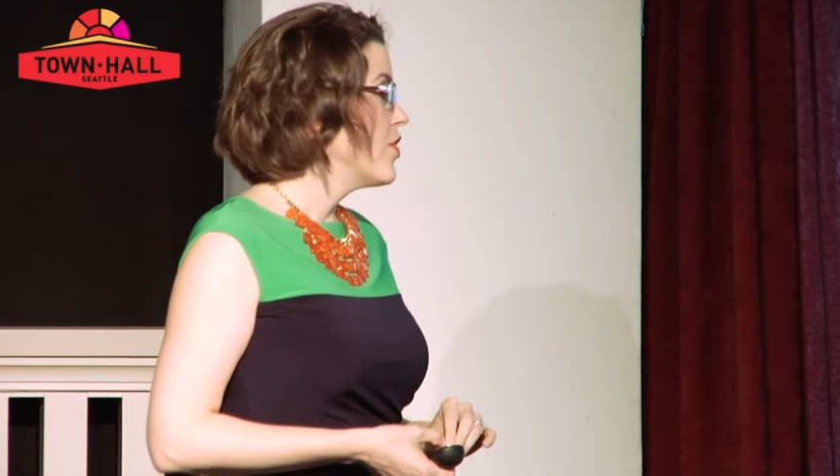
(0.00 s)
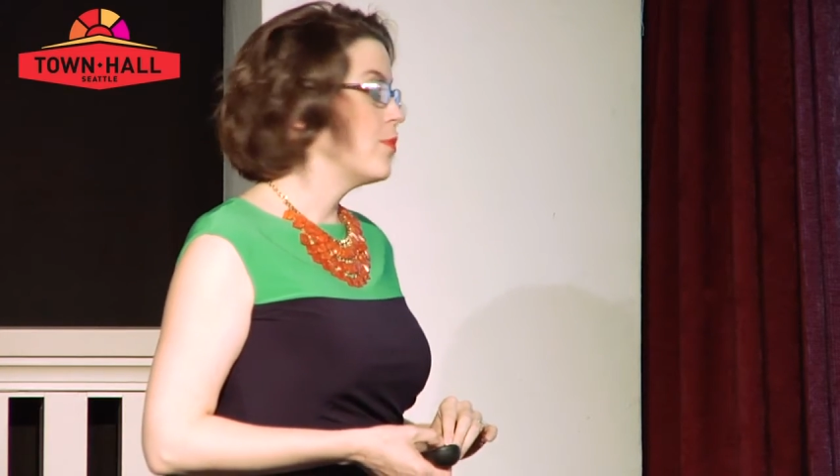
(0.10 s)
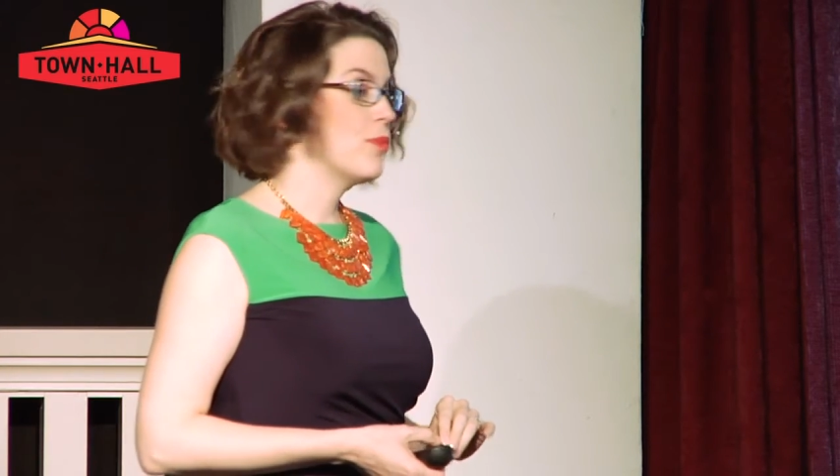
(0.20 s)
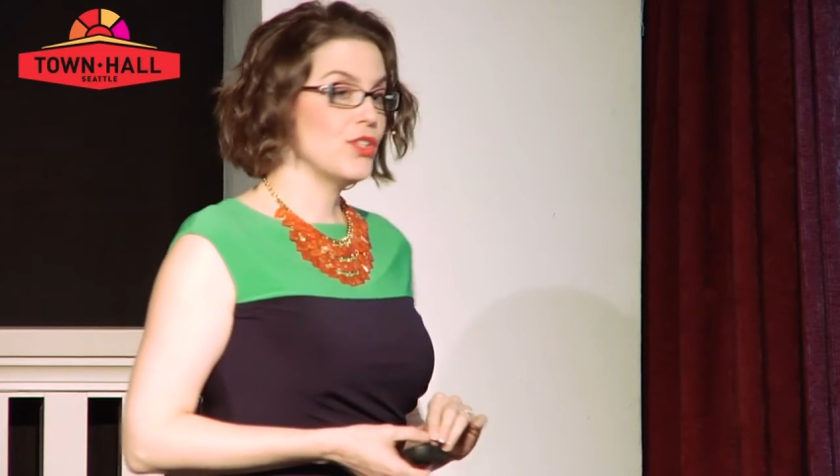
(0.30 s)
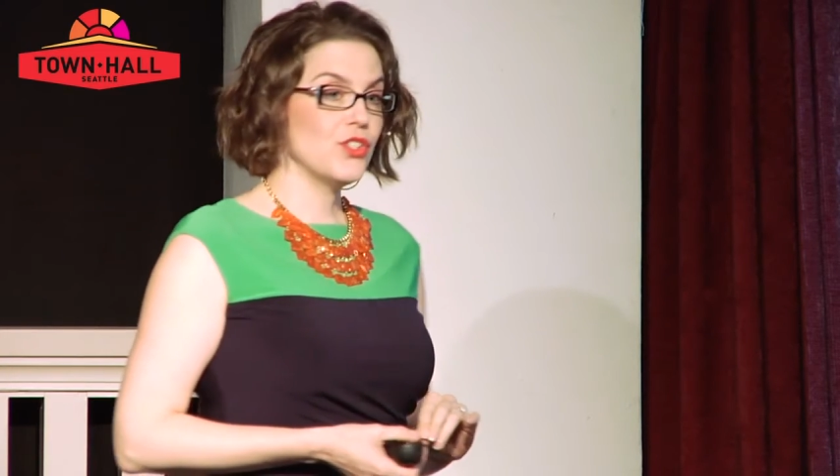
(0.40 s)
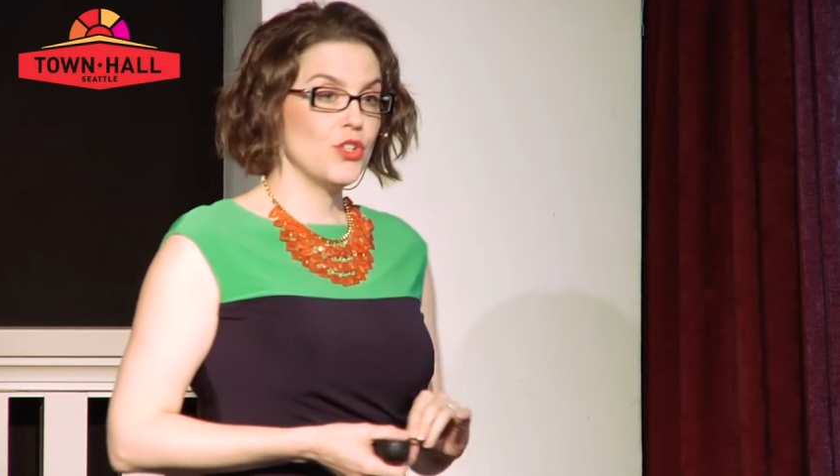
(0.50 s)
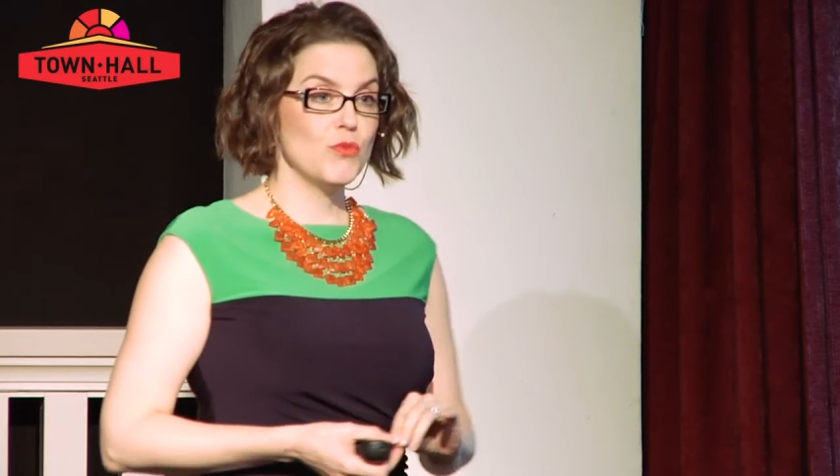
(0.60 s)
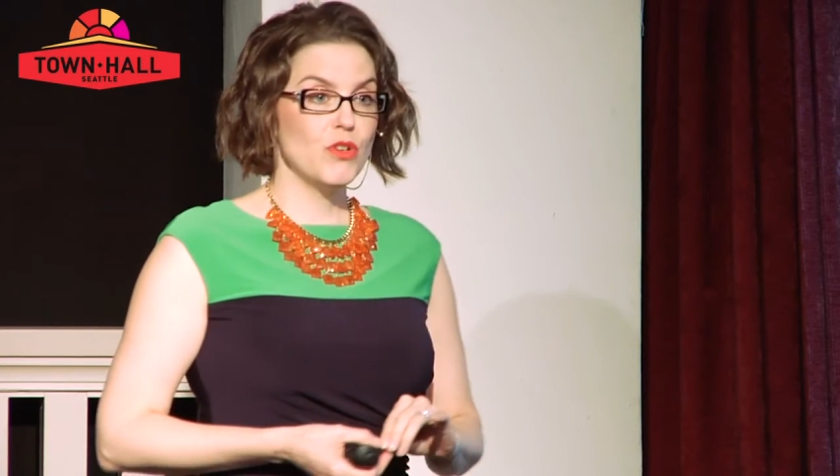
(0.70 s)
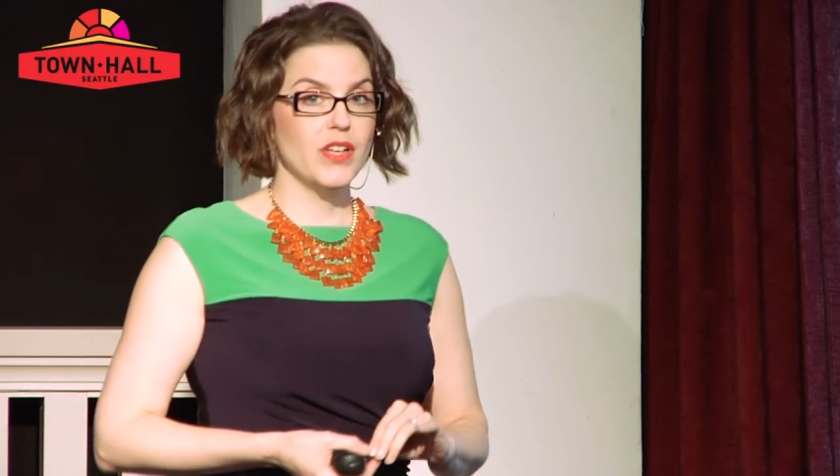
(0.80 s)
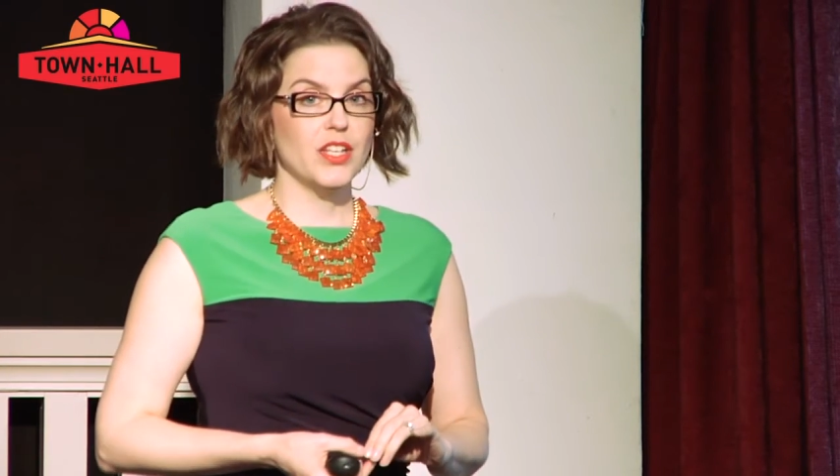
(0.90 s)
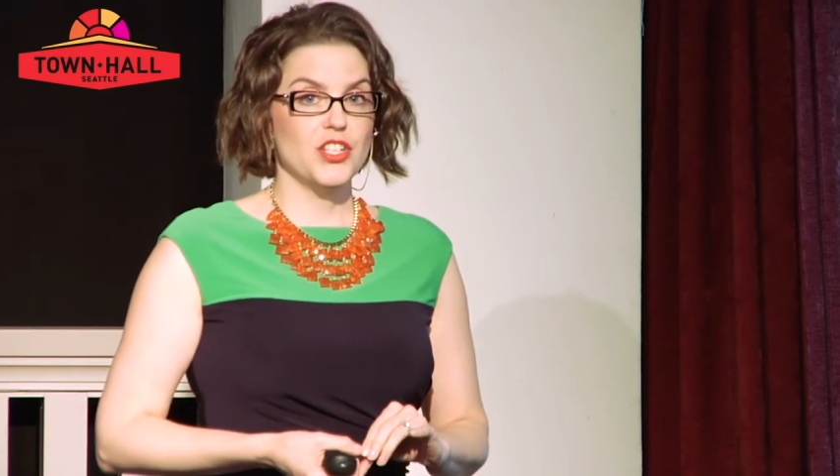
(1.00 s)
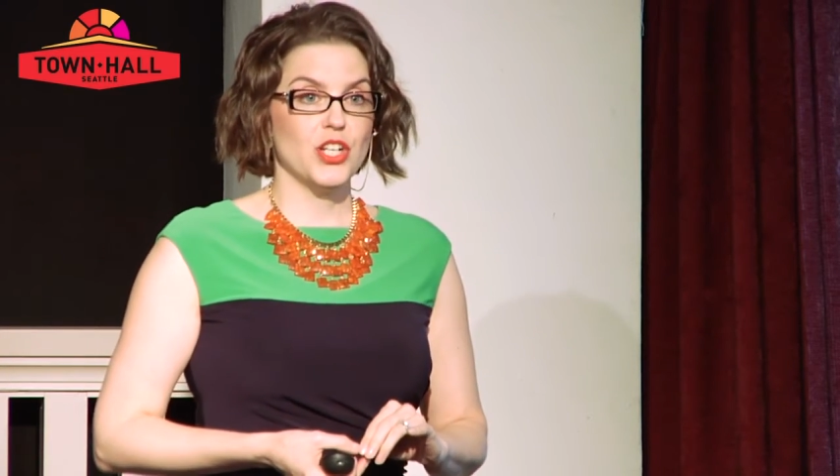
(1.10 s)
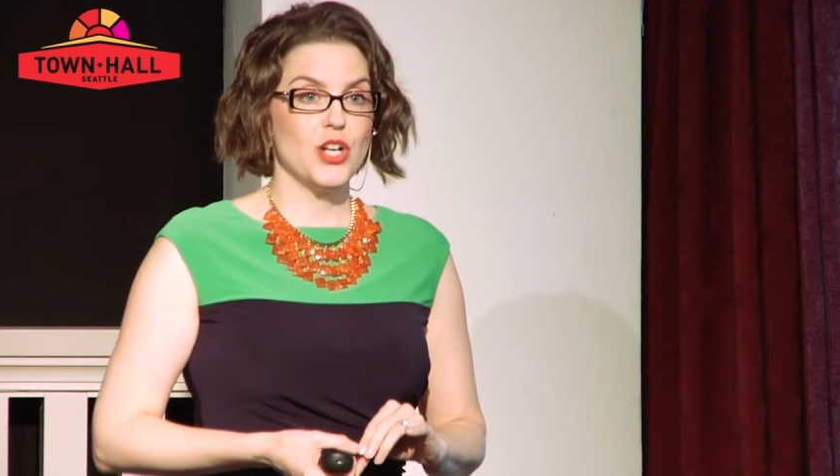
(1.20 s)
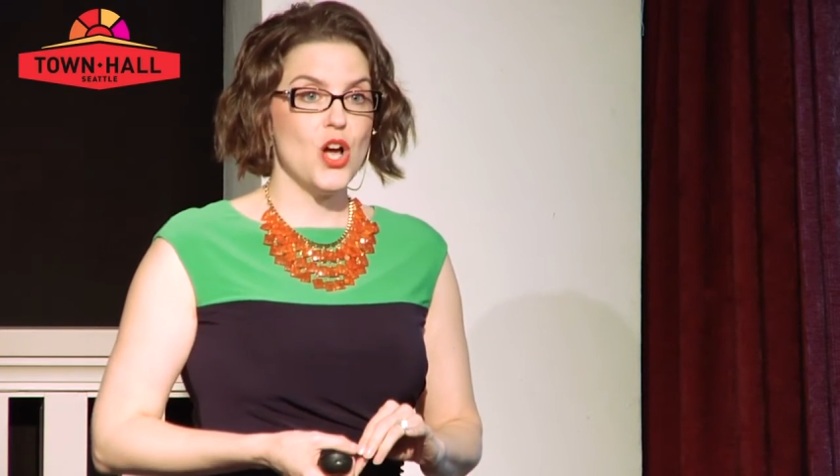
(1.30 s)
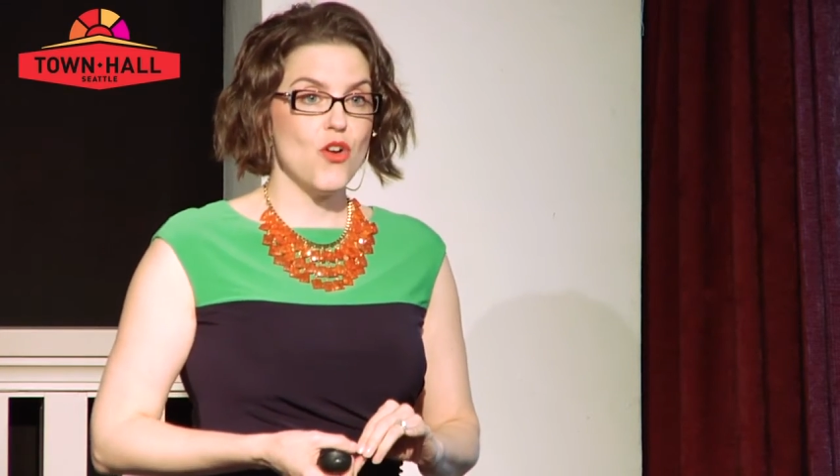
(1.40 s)
the person who's moving into
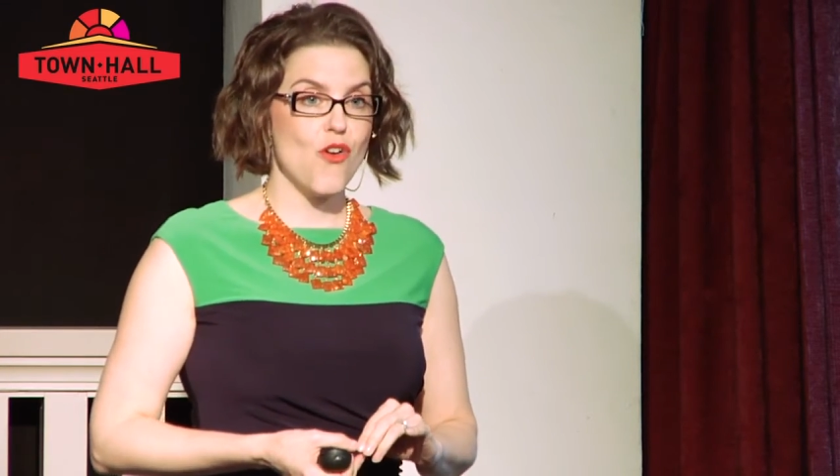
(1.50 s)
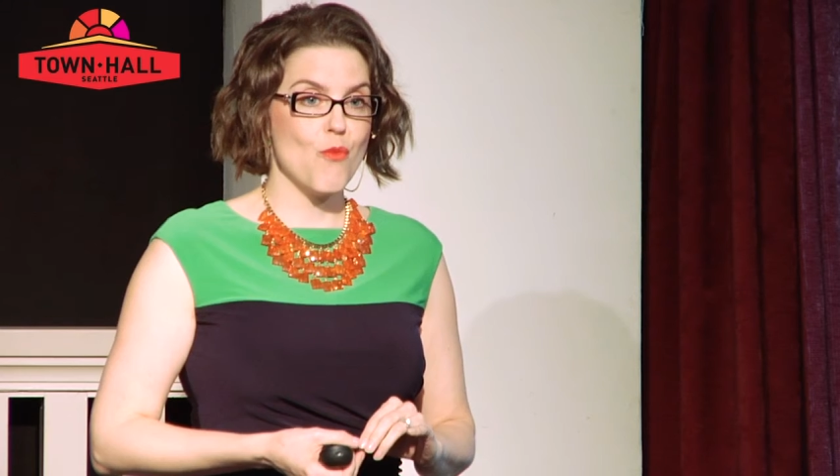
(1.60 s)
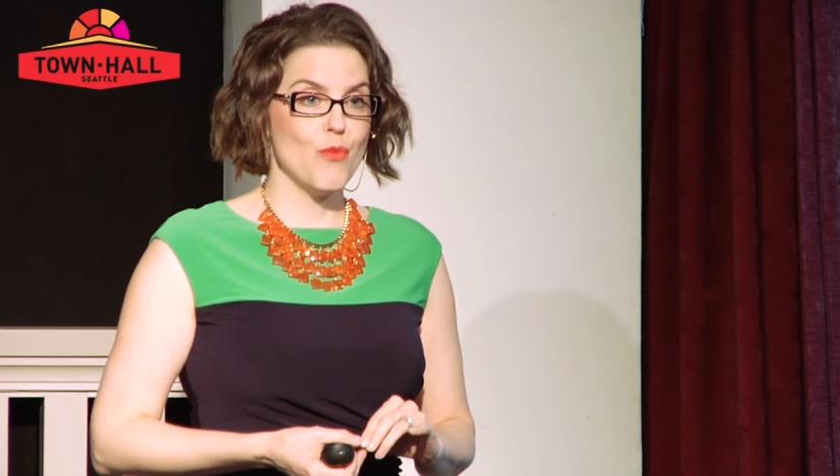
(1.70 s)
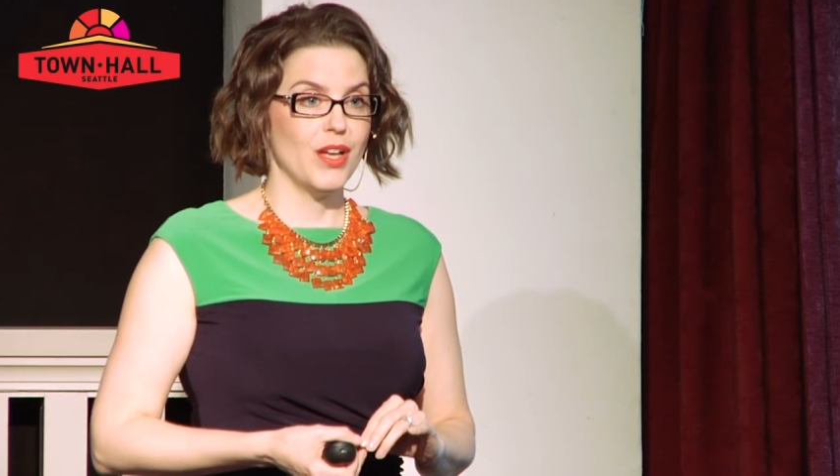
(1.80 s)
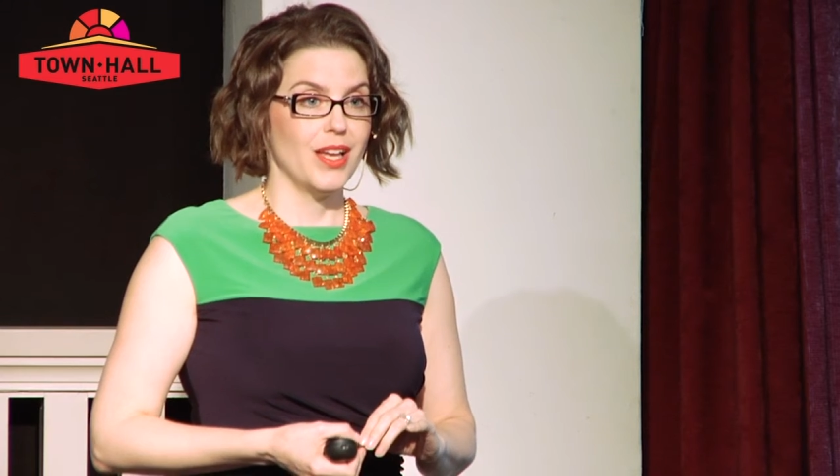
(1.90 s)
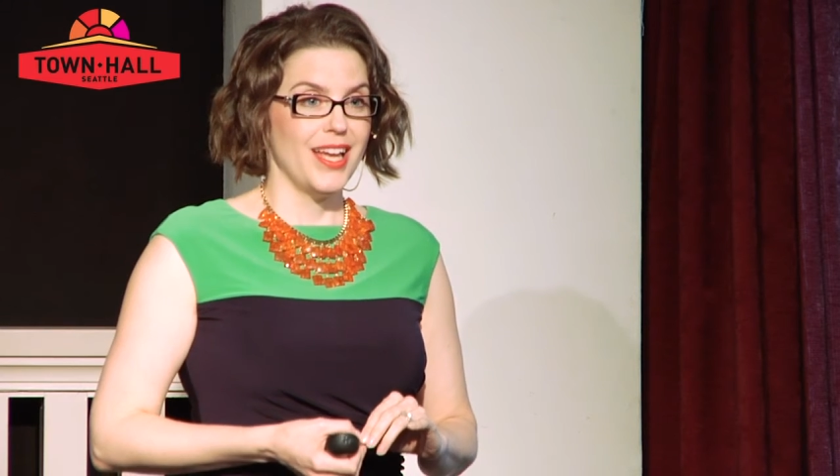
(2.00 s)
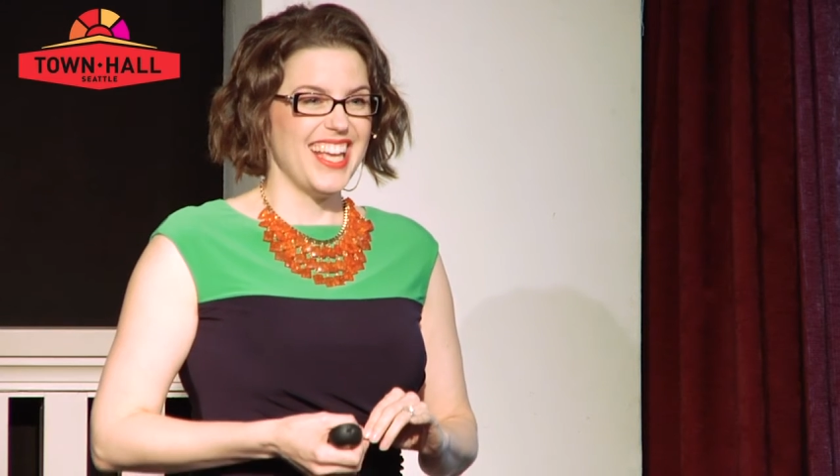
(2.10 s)
your home